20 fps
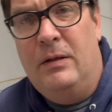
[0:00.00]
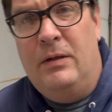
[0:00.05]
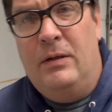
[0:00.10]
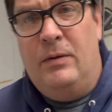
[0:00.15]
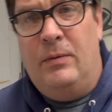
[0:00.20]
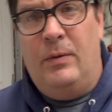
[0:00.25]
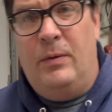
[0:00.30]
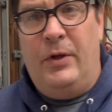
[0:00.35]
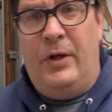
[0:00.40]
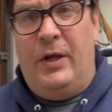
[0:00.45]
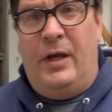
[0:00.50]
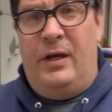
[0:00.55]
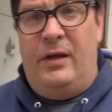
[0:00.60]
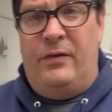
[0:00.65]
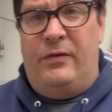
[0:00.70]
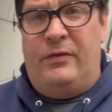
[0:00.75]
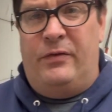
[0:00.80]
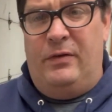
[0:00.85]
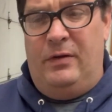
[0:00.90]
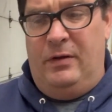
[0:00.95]
Well
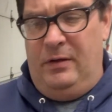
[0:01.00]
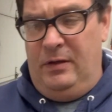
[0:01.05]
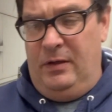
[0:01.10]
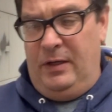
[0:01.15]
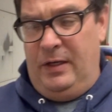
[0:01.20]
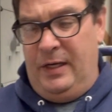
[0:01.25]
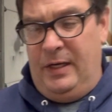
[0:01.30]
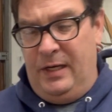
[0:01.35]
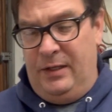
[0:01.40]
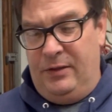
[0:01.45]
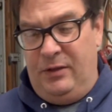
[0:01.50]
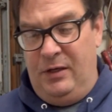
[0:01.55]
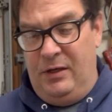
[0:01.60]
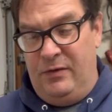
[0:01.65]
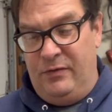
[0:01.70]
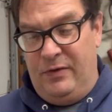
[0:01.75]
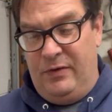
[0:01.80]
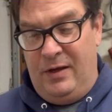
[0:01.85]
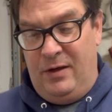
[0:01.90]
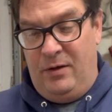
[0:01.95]
guys, I got
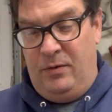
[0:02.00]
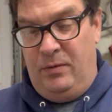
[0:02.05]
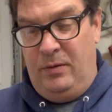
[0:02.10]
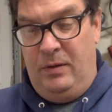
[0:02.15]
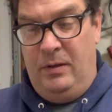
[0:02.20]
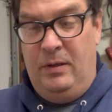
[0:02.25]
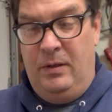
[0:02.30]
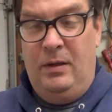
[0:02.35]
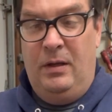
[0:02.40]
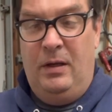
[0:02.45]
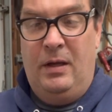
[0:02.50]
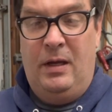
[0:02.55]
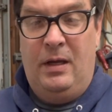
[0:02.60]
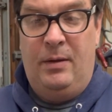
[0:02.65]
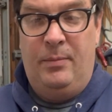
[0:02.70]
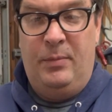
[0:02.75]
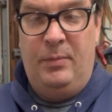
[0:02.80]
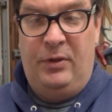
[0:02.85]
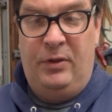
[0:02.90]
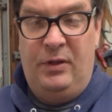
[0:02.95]
these out,
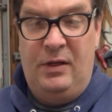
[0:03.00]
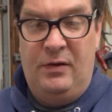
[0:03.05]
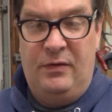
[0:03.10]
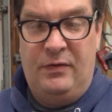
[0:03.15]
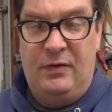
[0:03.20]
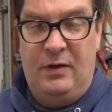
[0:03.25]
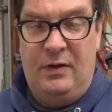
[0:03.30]
but these